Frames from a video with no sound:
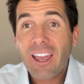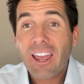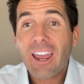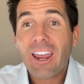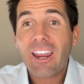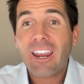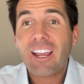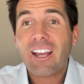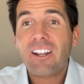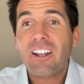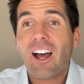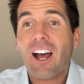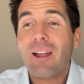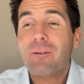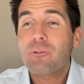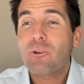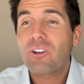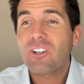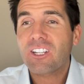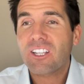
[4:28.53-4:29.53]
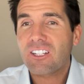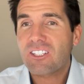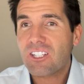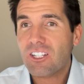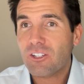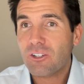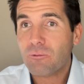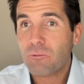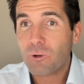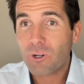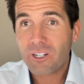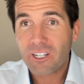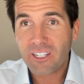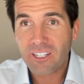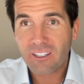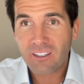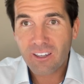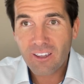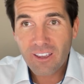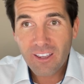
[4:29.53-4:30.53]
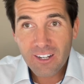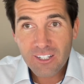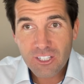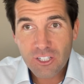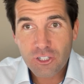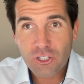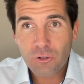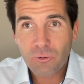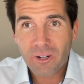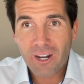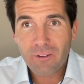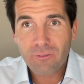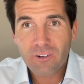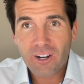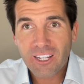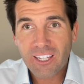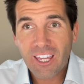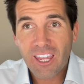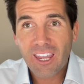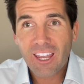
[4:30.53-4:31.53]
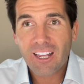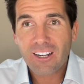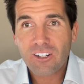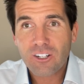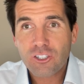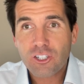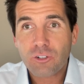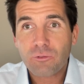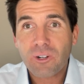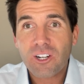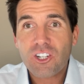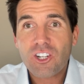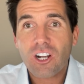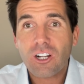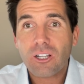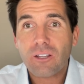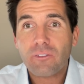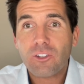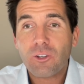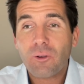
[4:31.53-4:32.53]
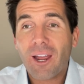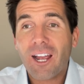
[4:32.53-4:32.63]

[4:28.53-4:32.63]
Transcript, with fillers: and I'm going to continue working to do whatever I can to reach all of you.